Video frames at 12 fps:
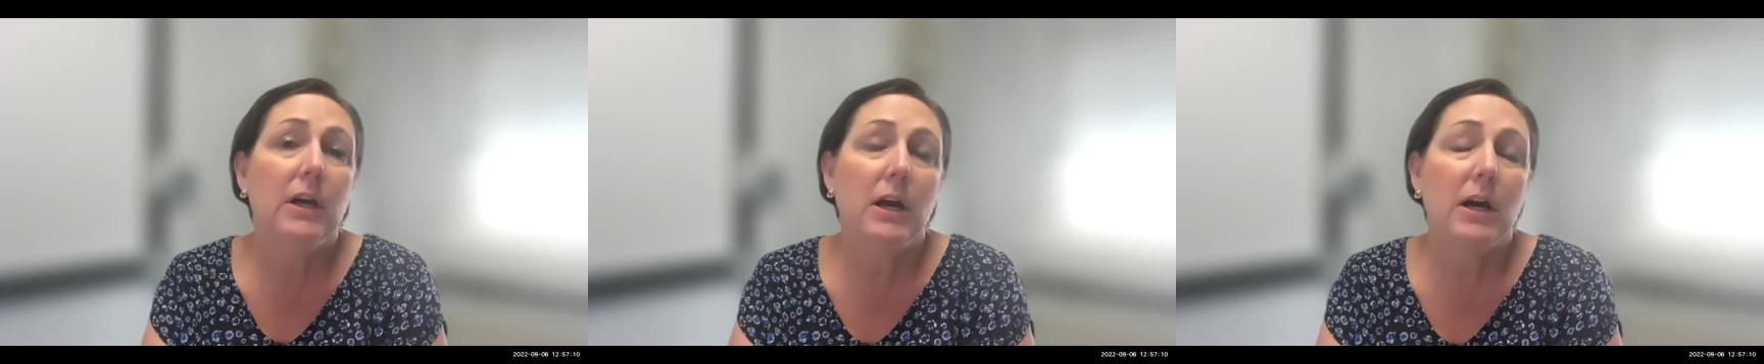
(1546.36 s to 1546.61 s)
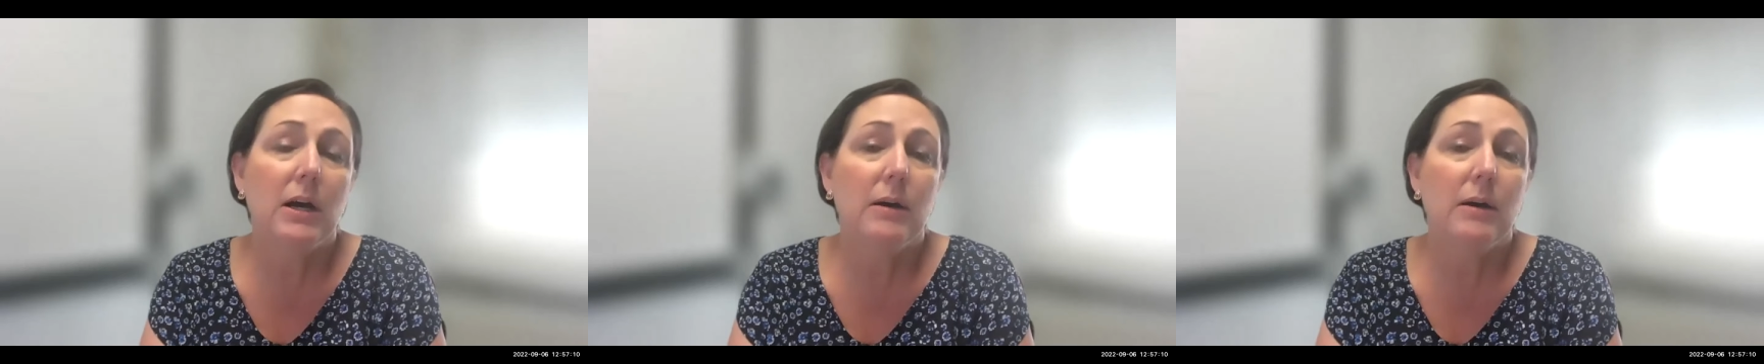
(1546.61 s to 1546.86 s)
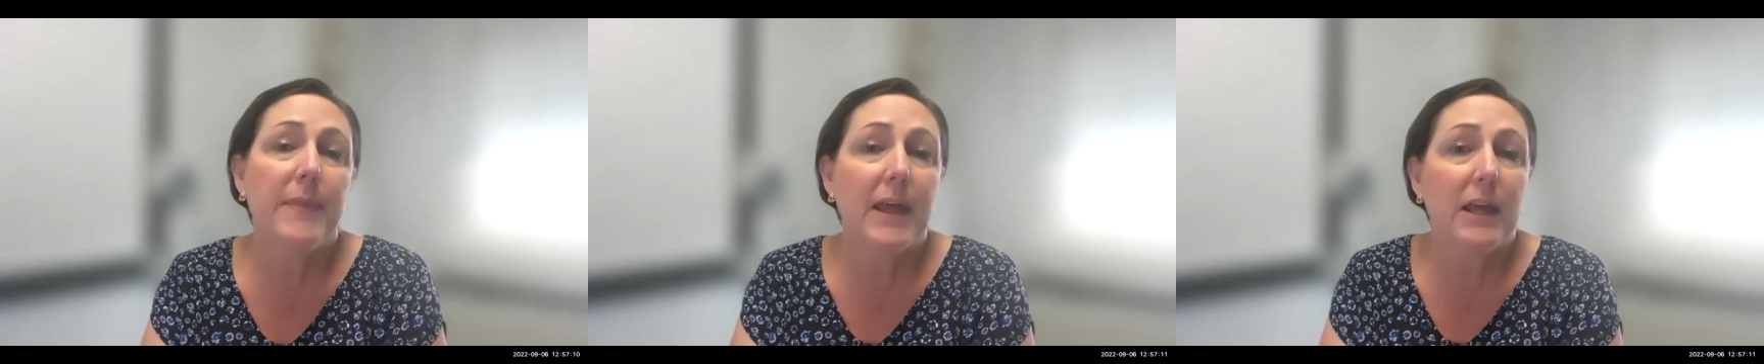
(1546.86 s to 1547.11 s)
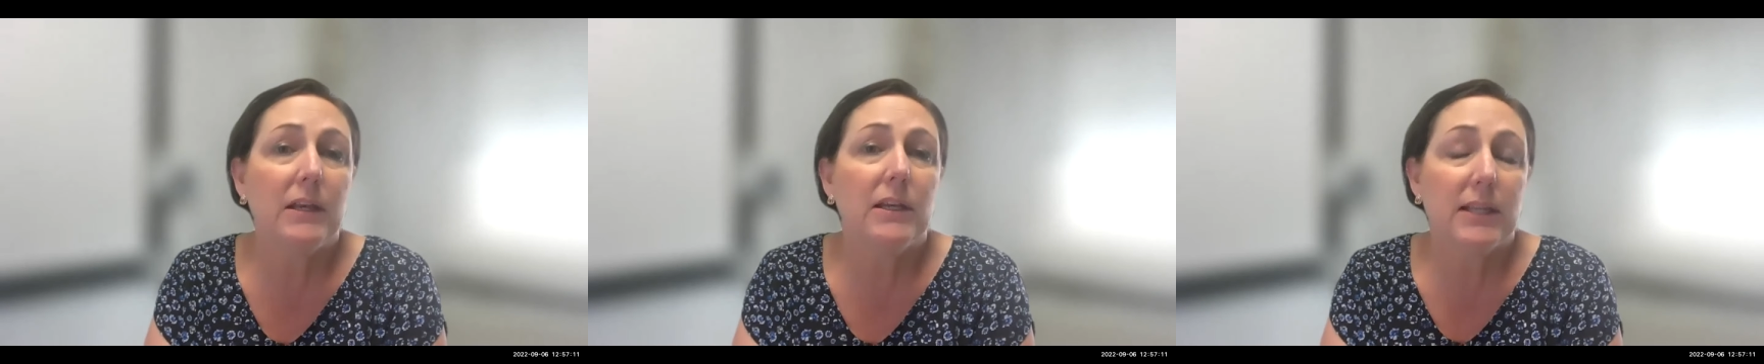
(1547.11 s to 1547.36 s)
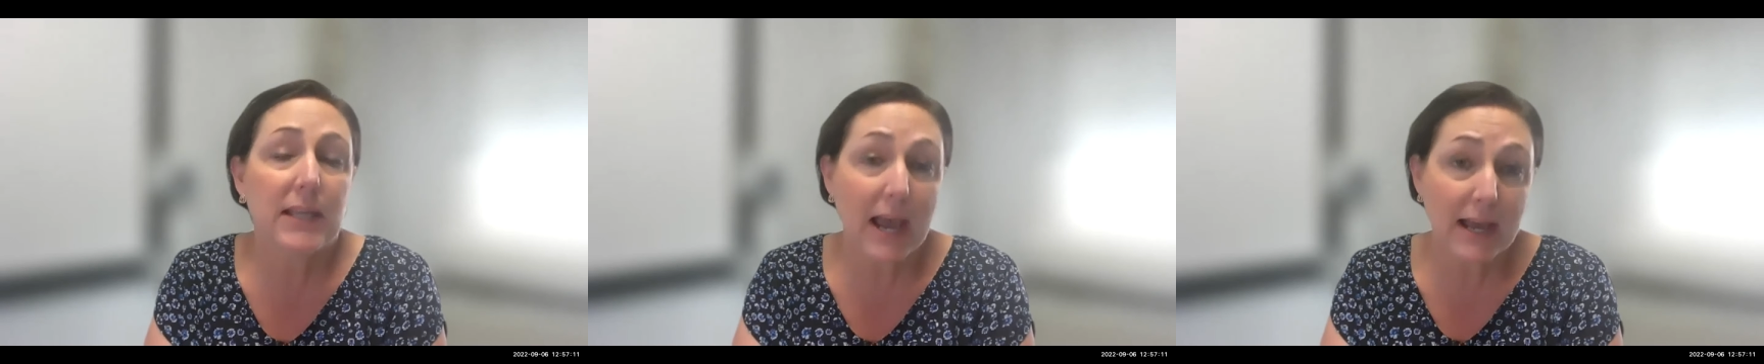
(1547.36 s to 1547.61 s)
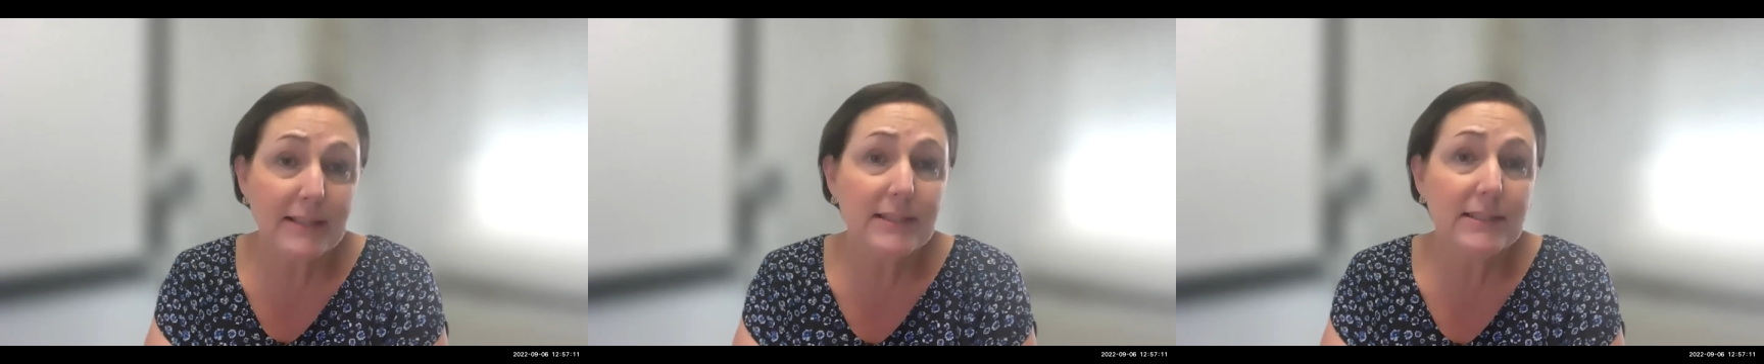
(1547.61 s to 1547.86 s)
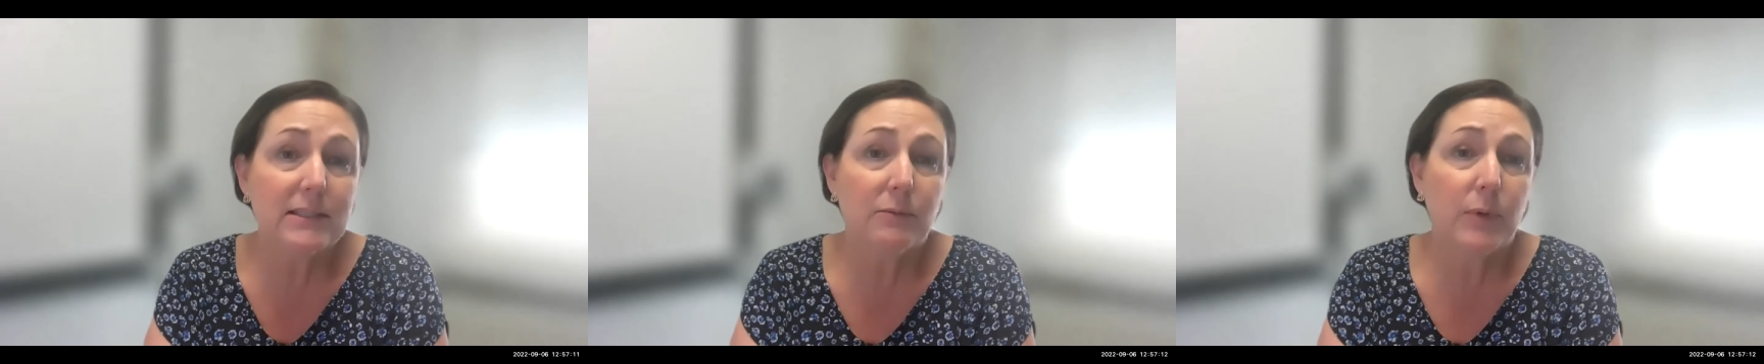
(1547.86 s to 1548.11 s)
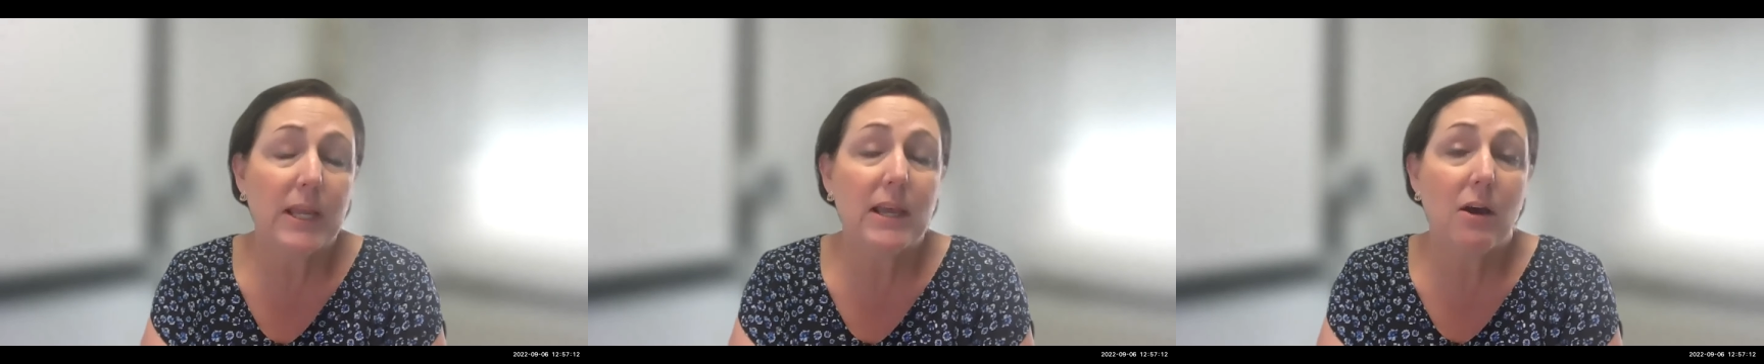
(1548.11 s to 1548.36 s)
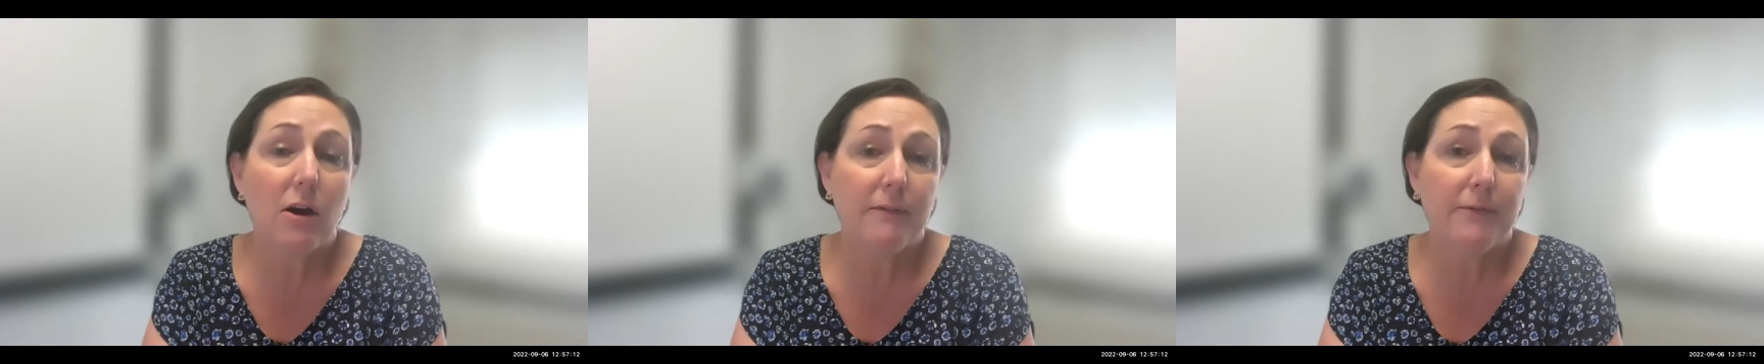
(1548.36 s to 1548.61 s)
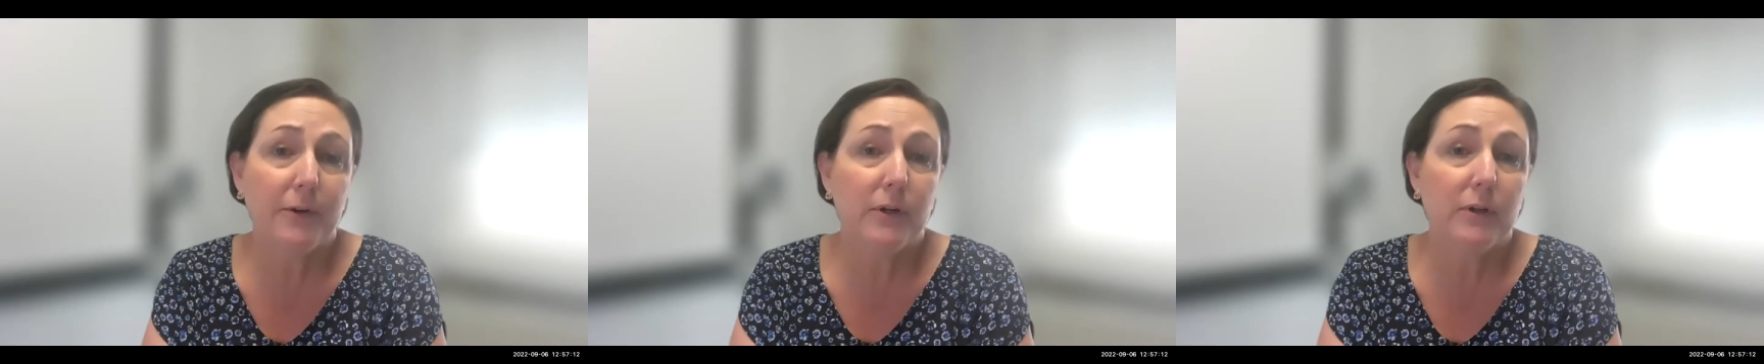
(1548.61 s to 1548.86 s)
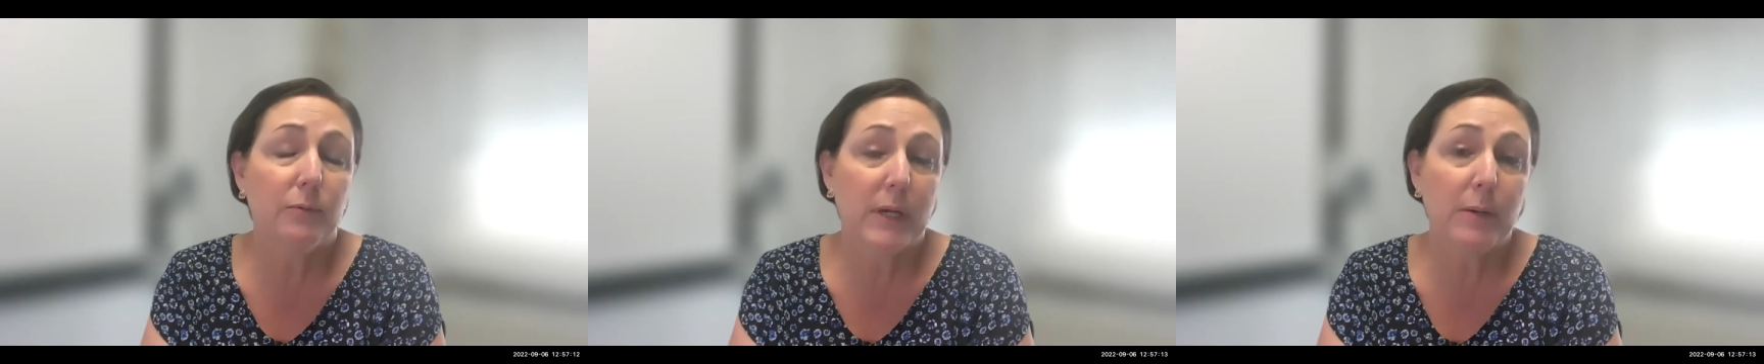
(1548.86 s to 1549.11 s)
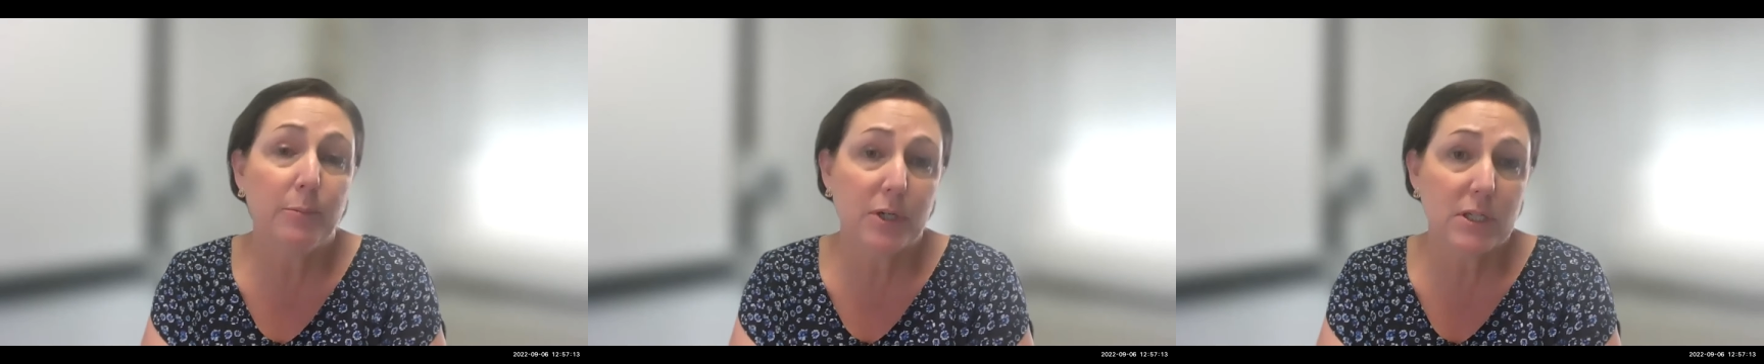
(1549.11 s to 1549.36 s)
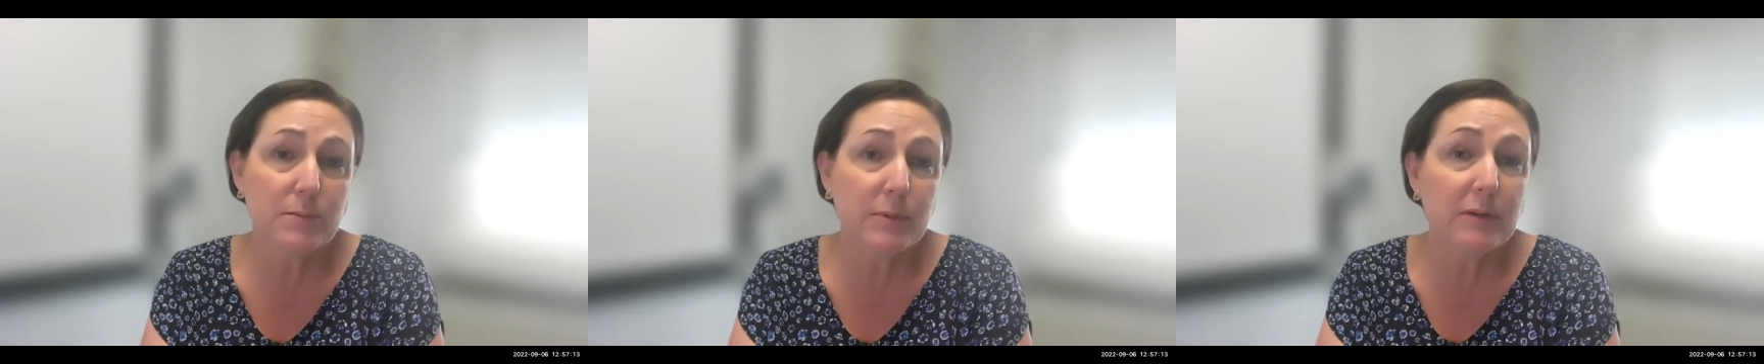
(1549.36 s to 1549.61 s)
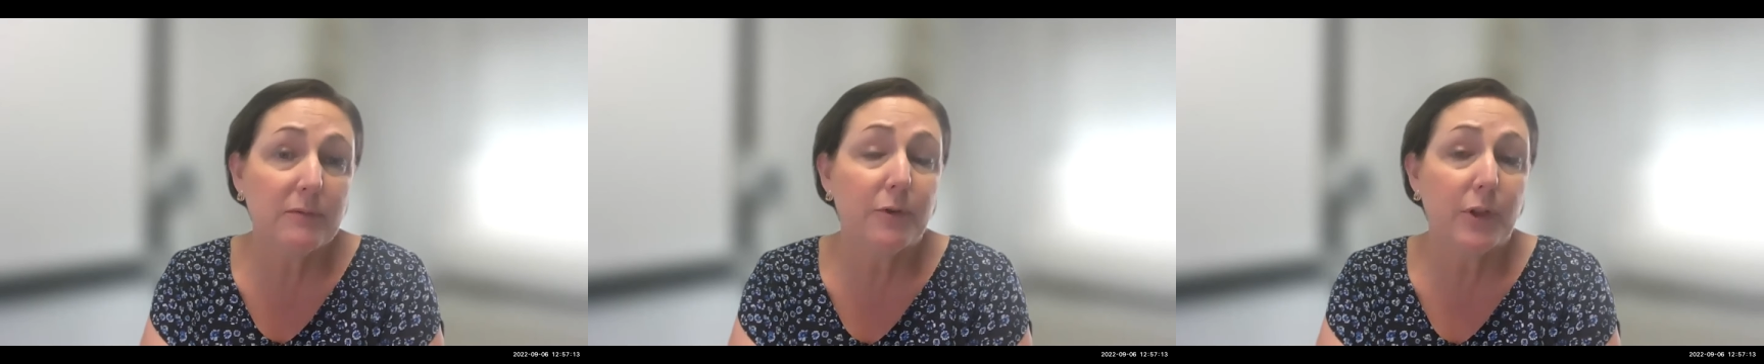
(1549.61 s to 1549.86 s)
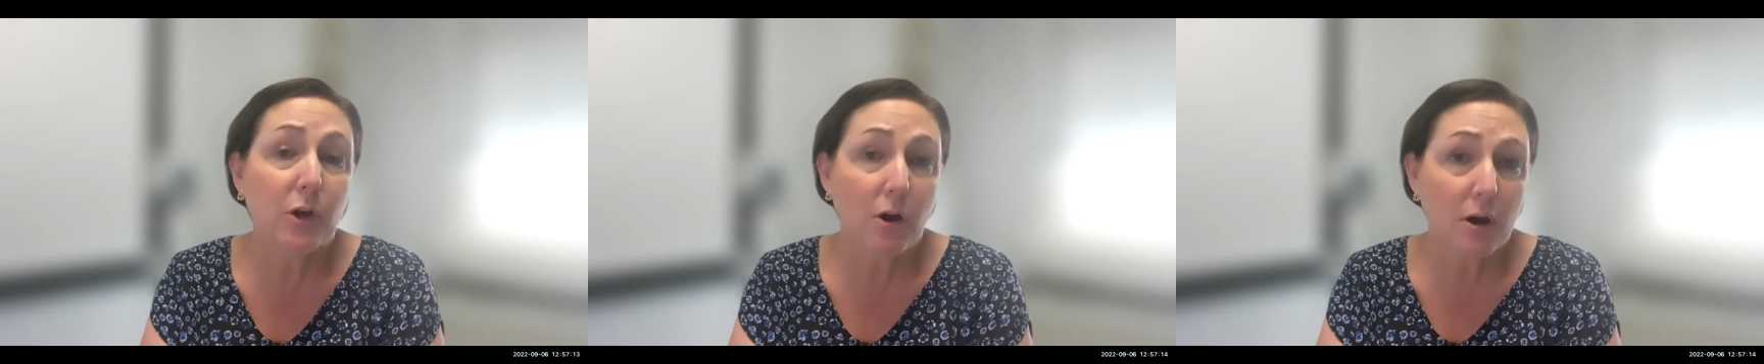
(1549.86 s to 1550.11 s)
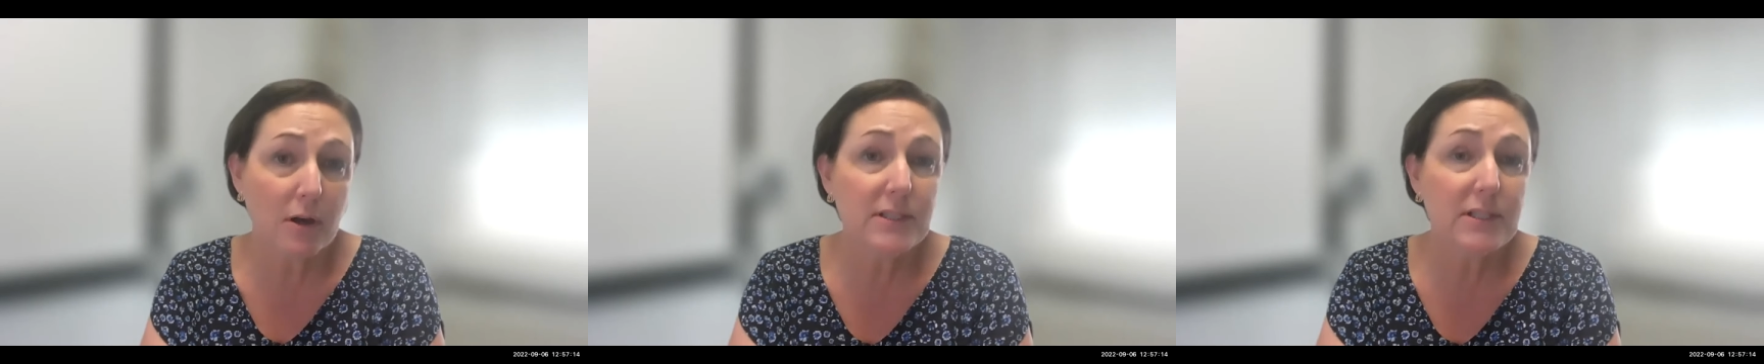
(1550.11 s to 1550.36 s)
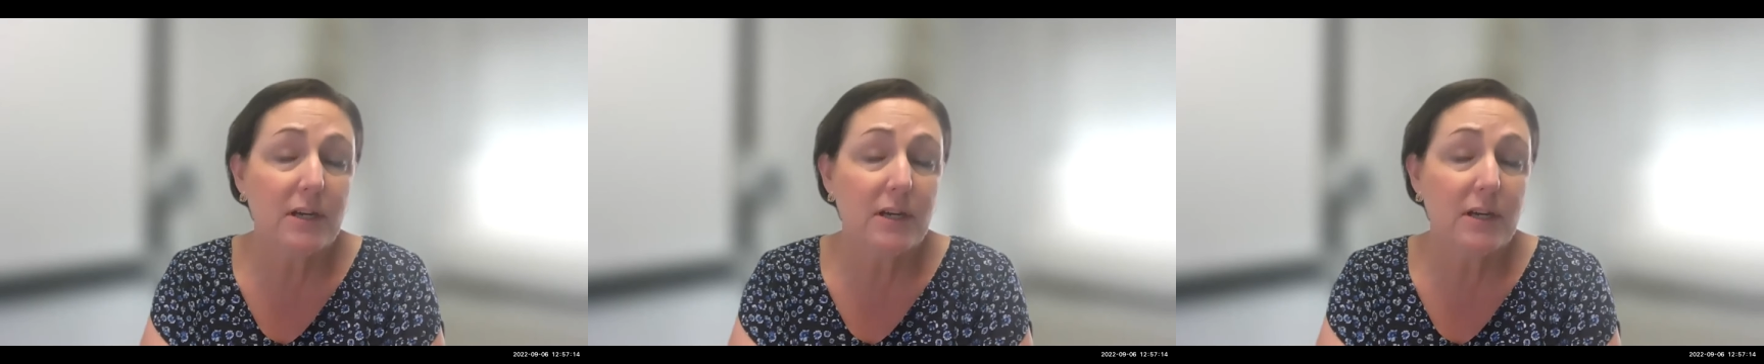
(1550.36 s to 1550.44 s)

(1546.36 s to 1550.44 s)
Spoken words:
then yes, we offer reimbursement for the cost